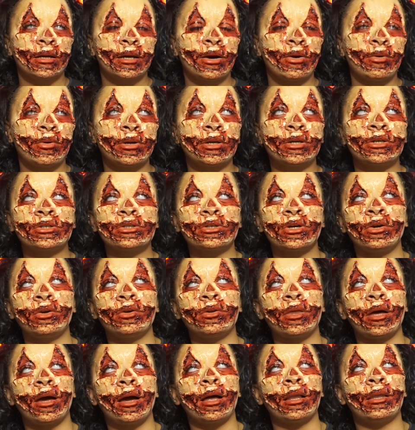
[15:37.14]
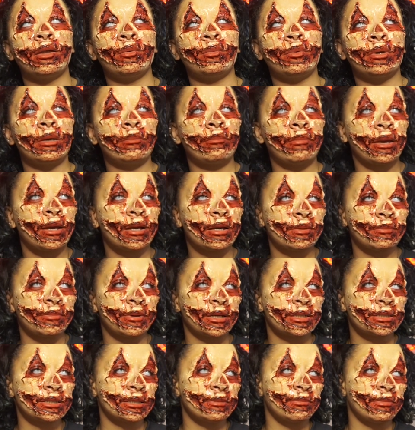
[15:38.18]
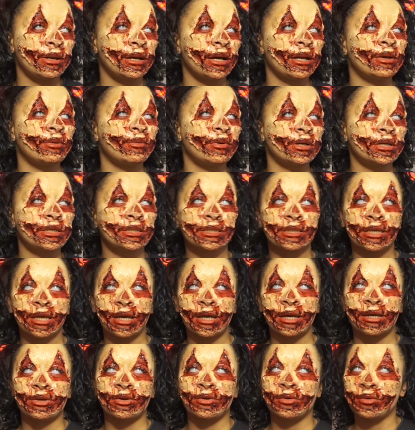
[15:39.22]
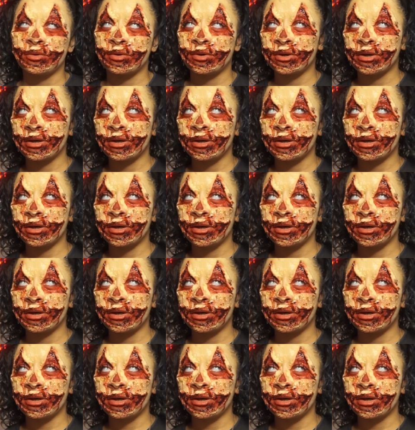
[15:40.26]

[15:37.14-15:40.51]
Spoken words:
I want to show you the Halloween makeup I did, but I didn't want to scare you.